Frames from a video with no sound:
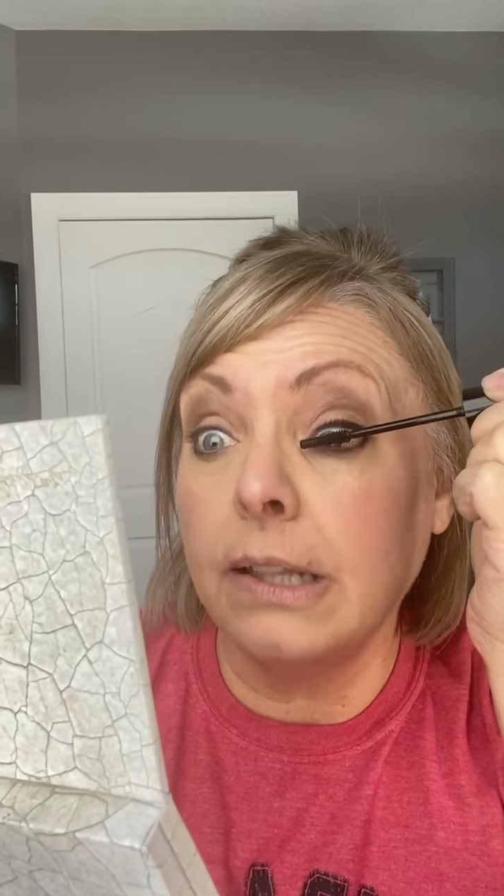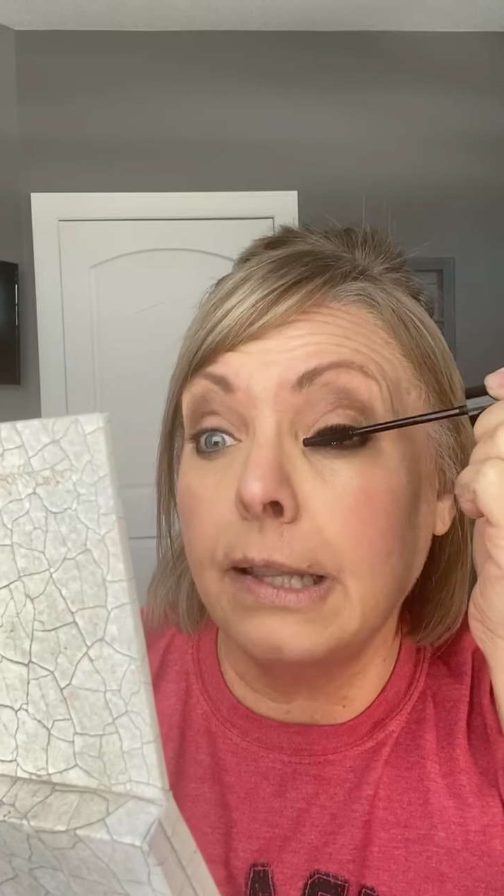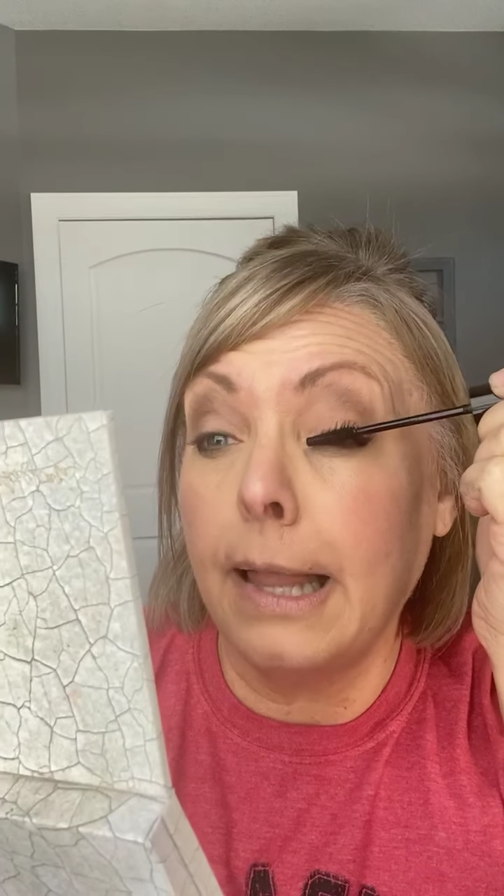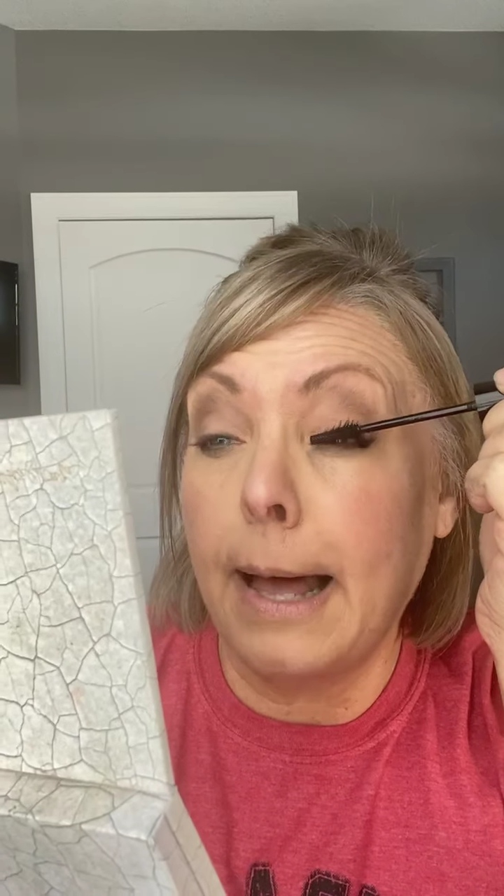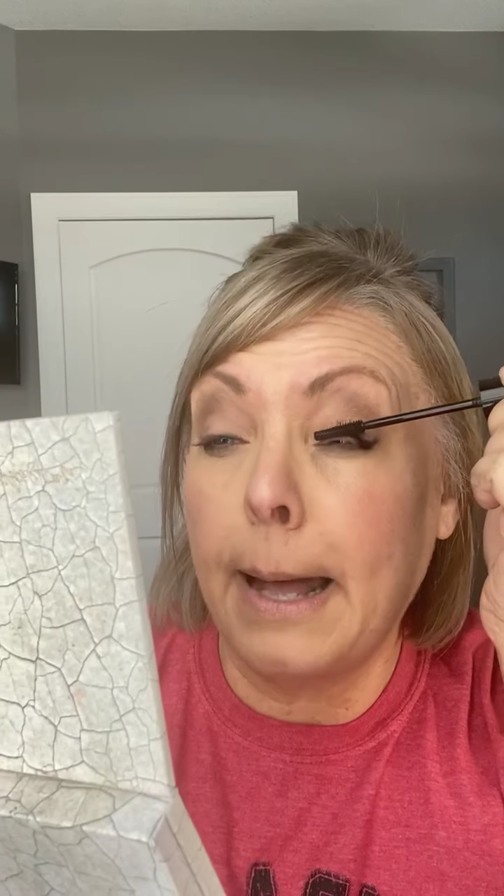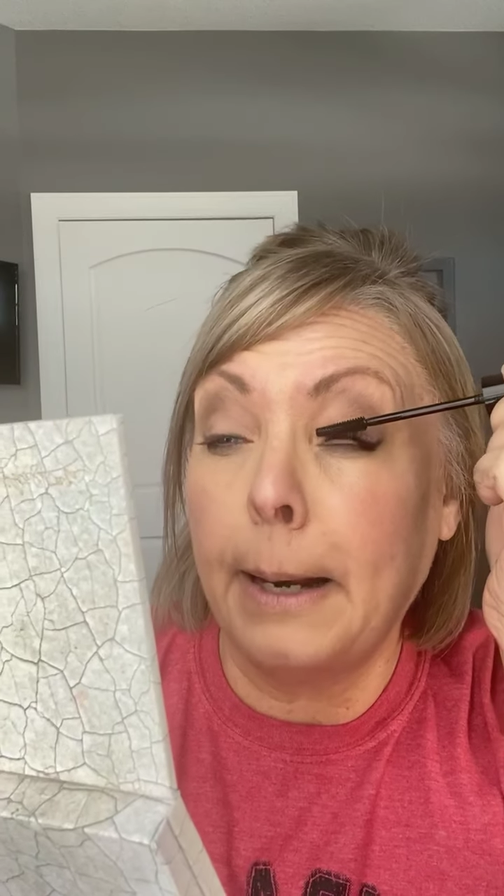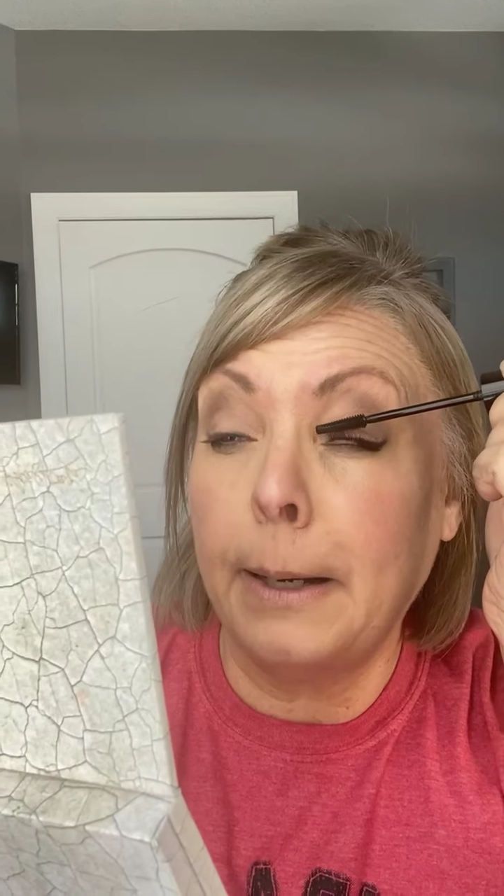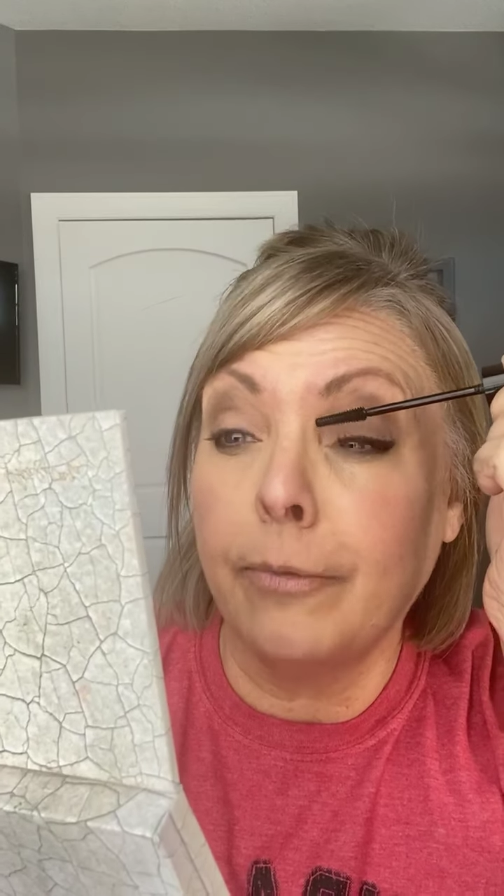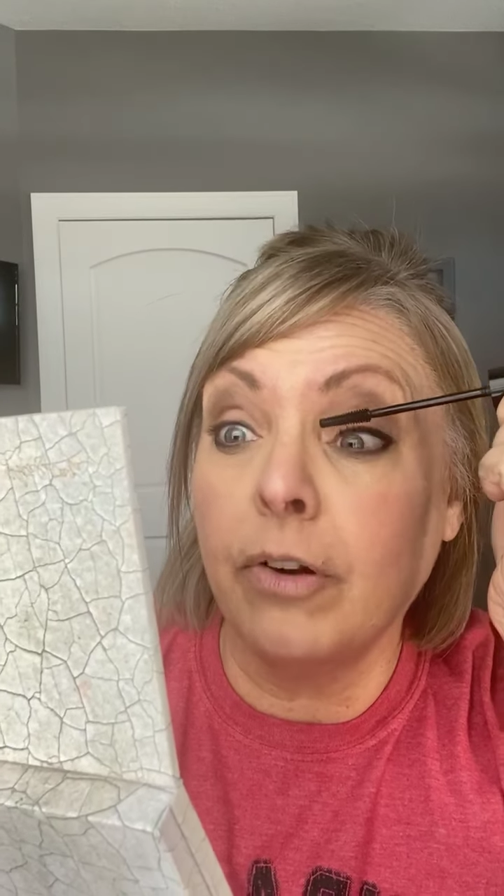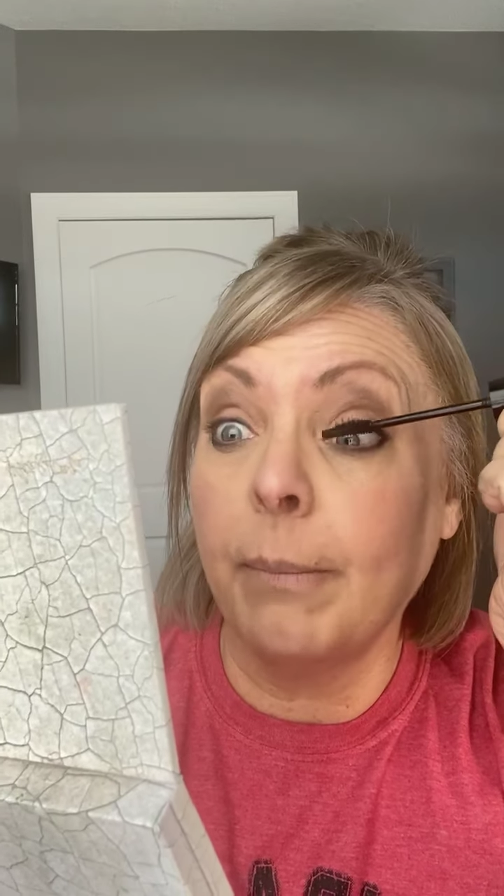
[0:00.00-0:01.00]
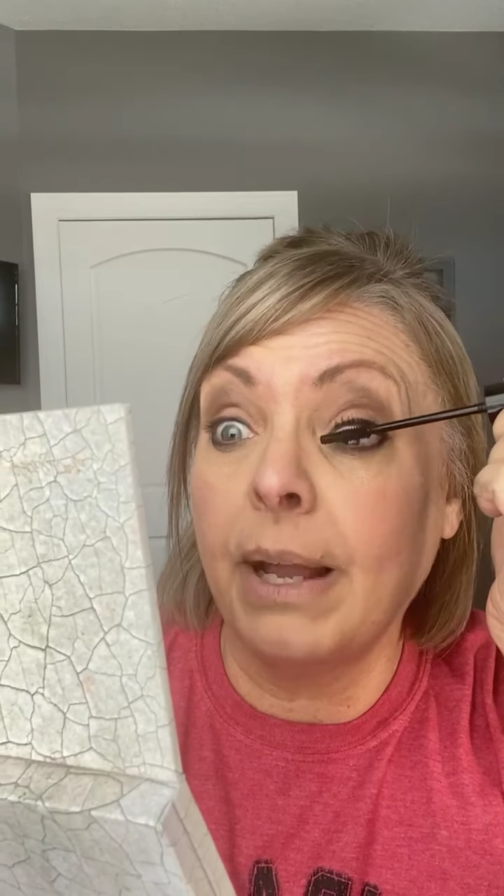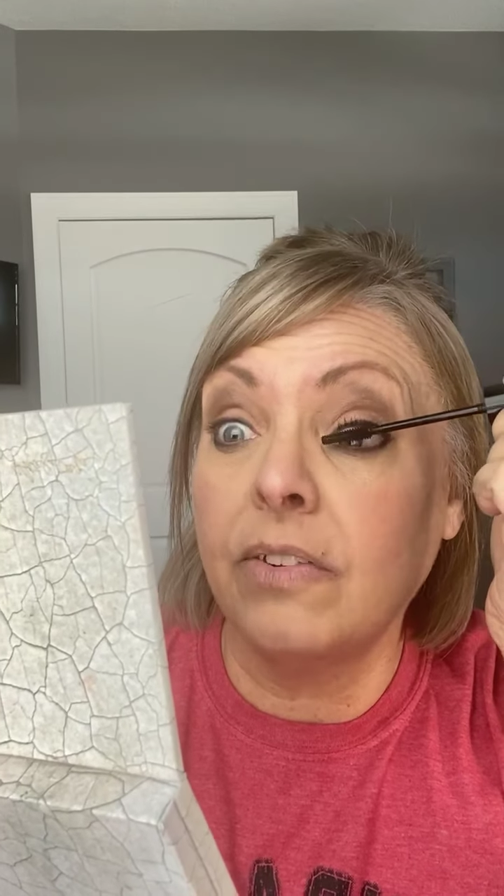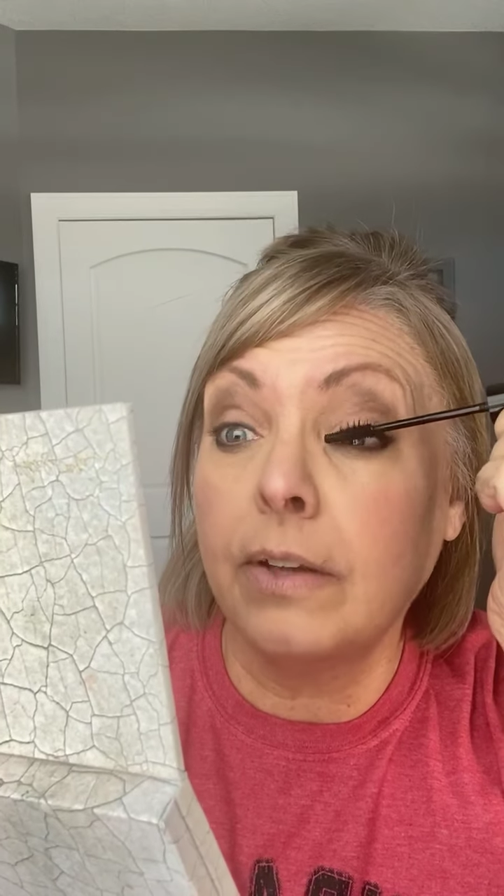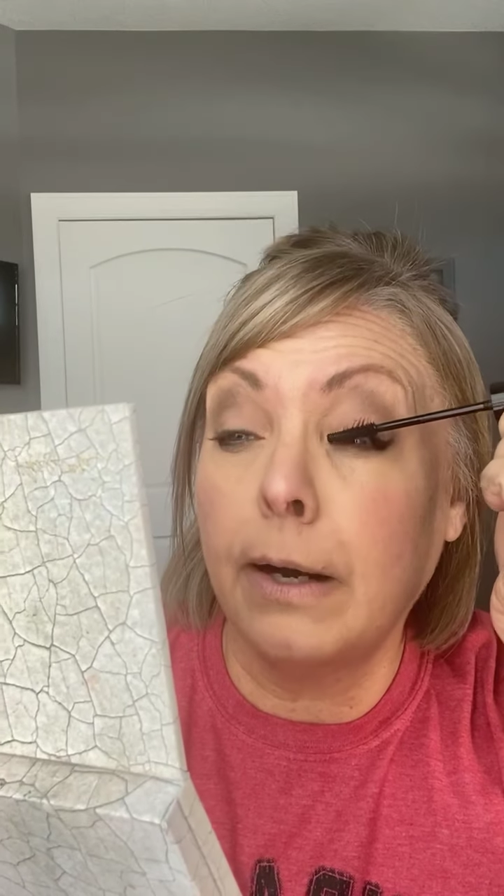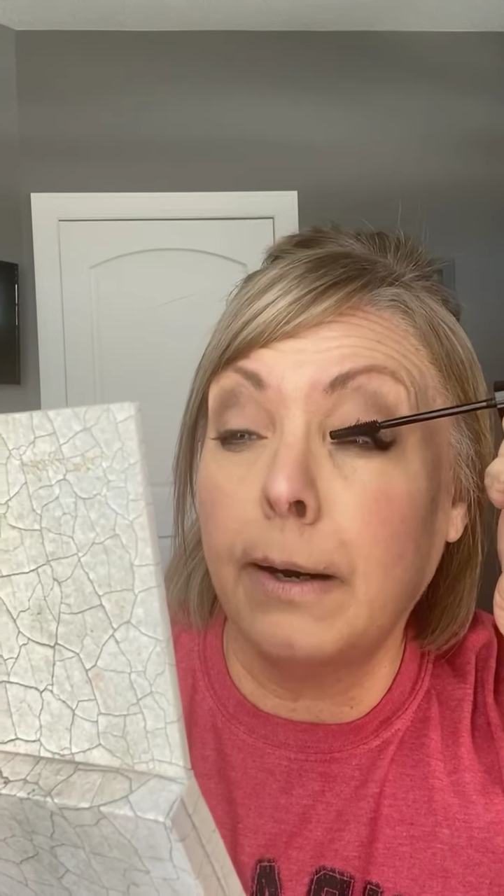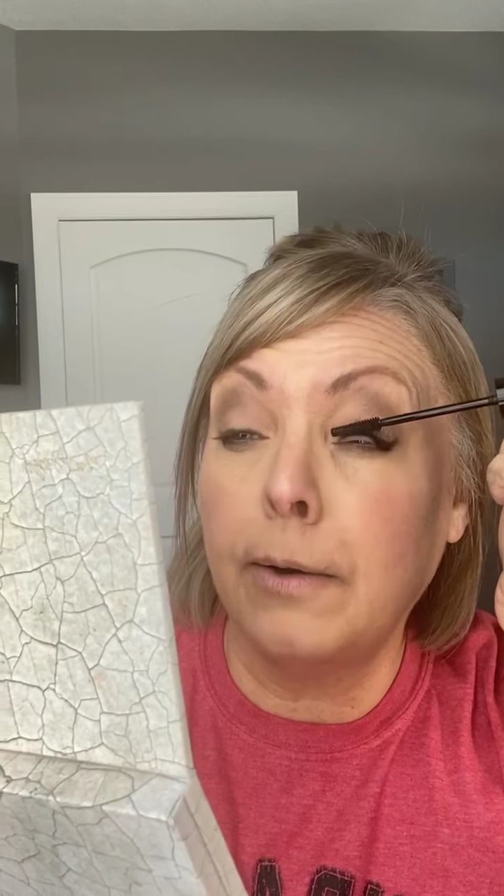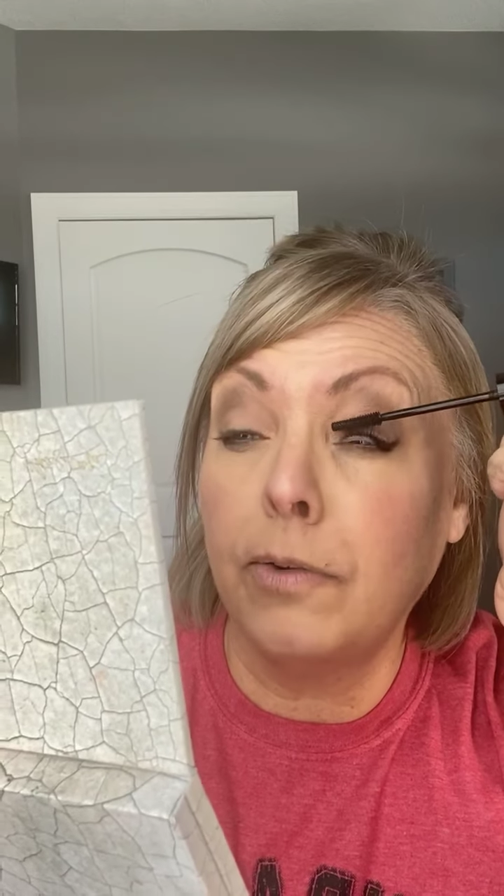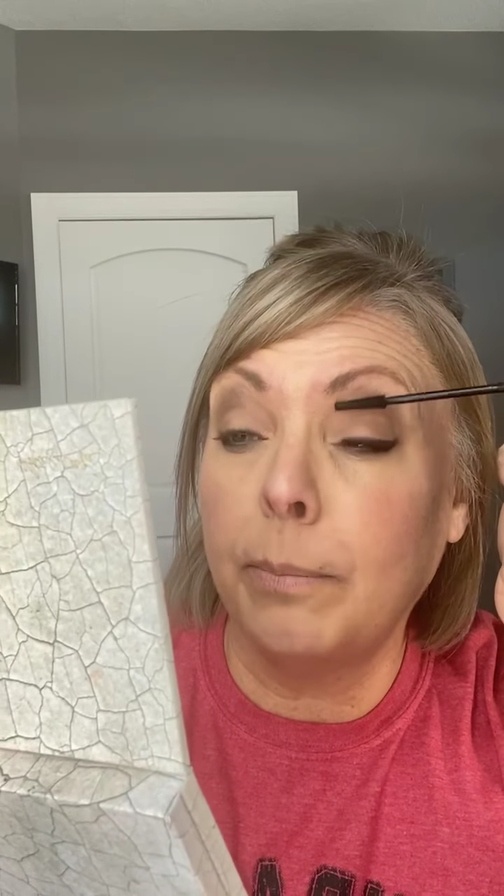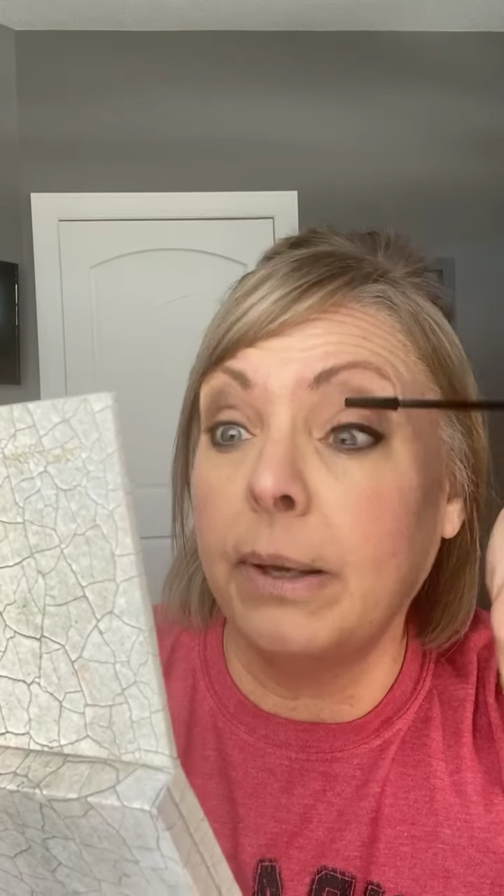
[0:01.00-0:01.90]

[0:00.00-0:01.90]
lot of different mascaras,